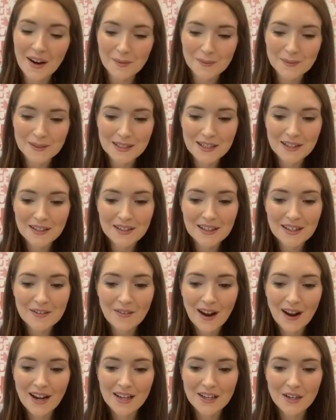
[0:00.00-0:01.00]
absolutely
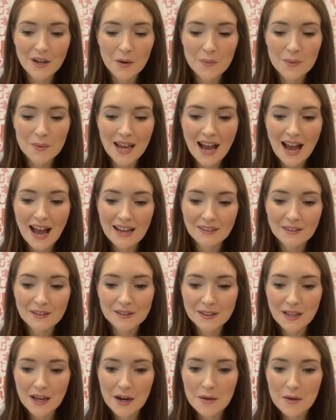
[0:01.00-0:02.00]
right. We had those
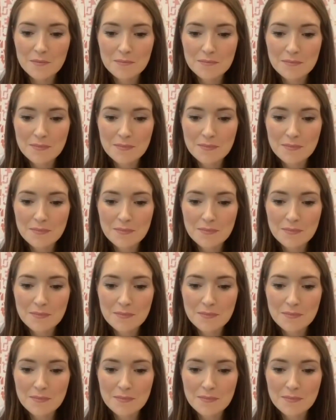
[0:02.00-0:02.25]
kind of